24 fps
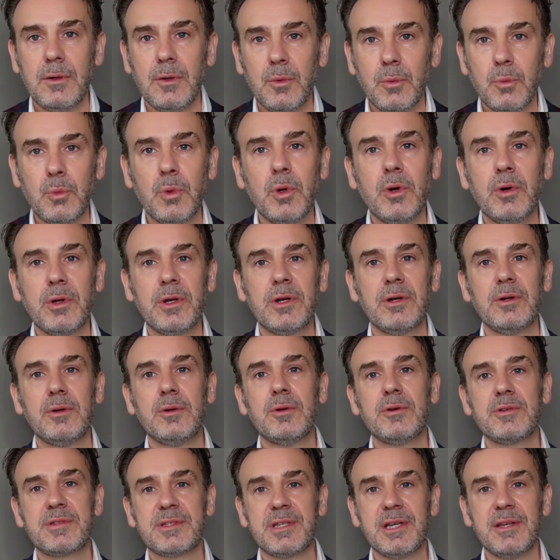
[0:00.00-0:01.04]
Warner
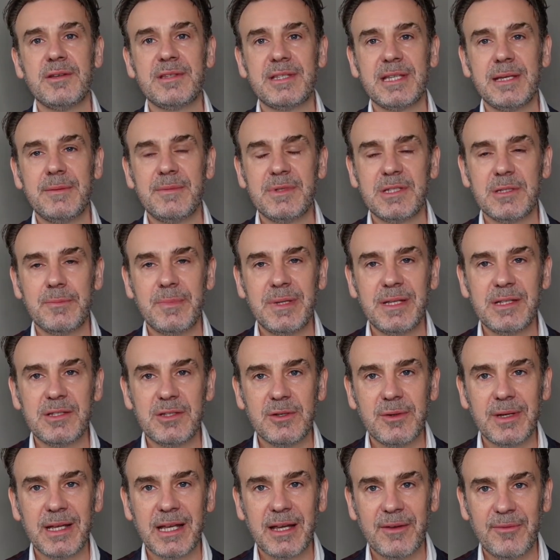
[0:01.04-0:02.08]
also seemed to be
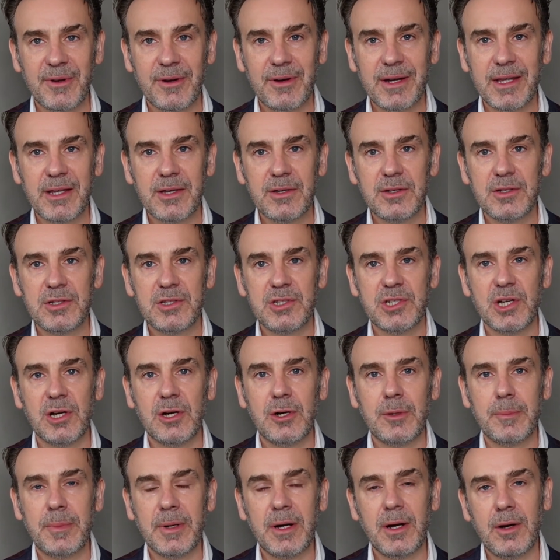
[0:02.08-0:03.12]
doing a very good
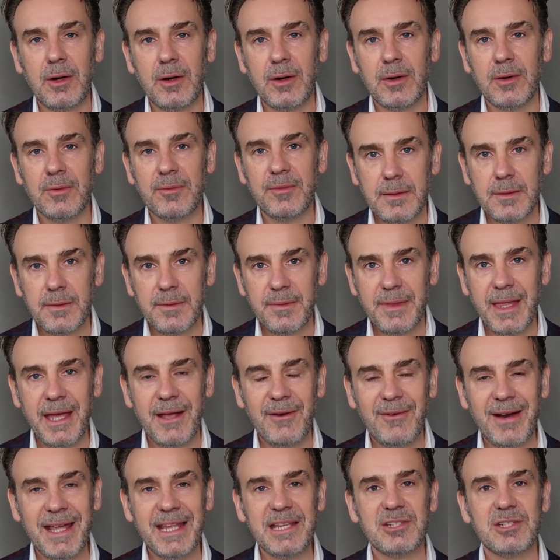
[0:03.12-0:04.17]
job of
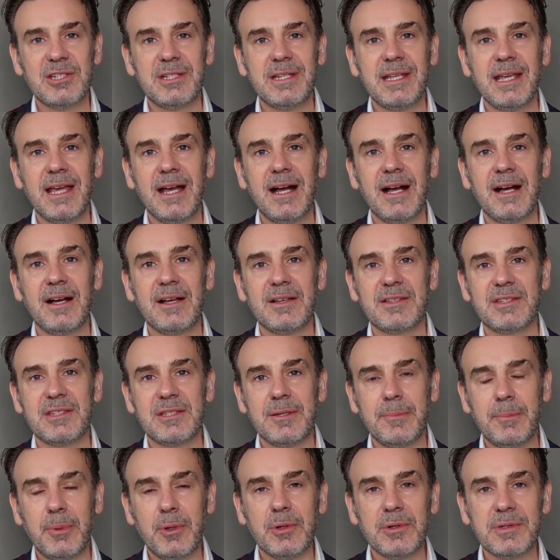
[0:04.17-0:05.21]
their HDR
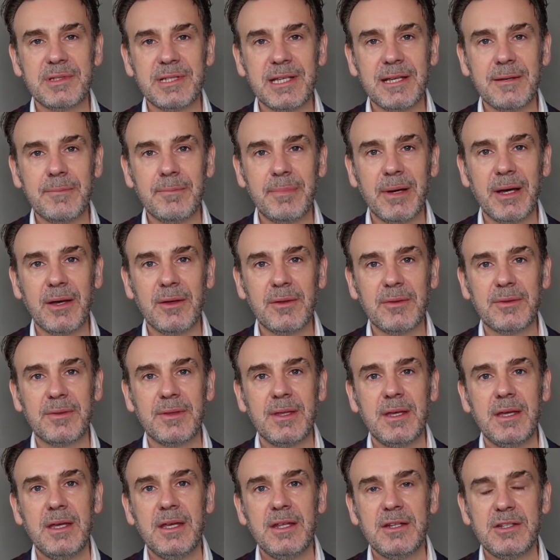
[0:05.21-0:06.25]
supporting both
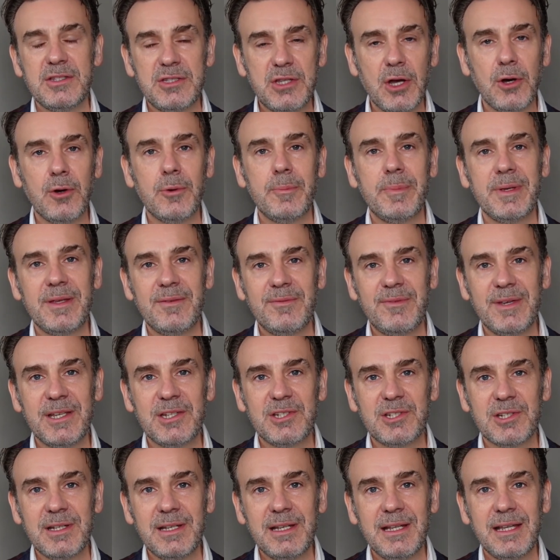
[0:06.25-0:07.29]
Dolby
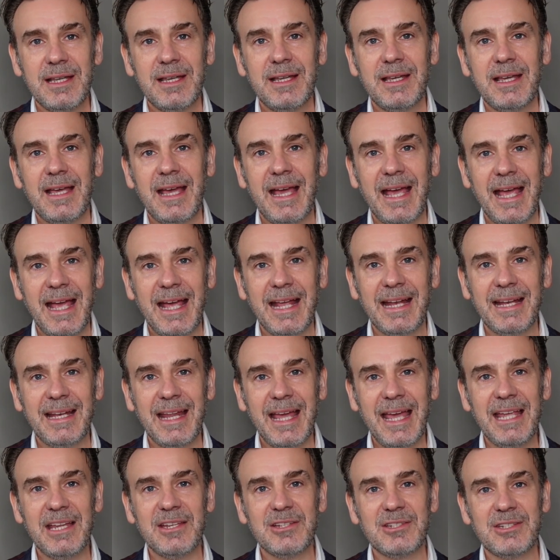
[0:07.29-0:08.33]
Vision and
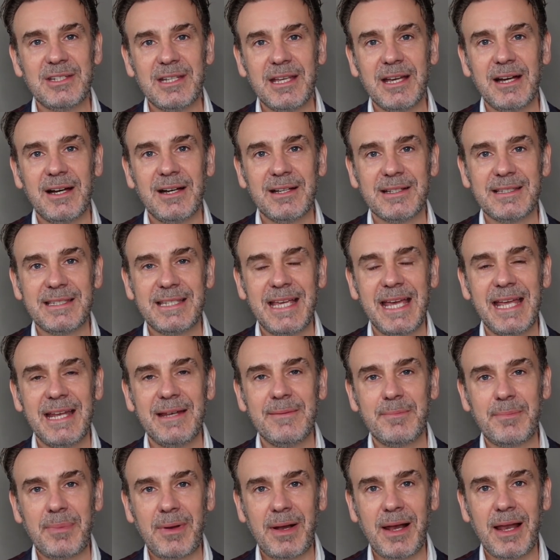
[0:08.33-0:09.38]
HDR
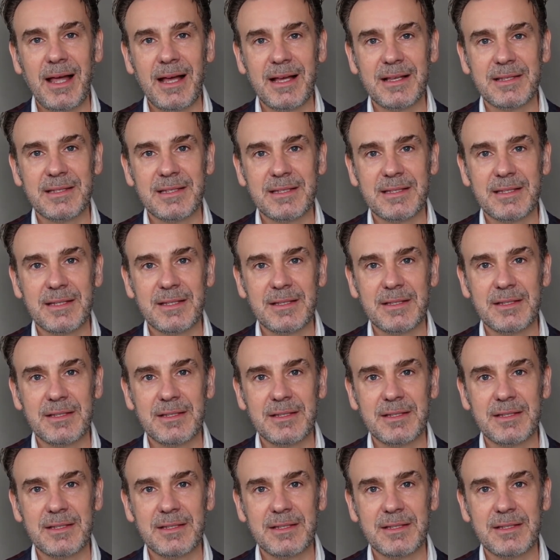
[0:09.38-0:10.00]
10 Plus.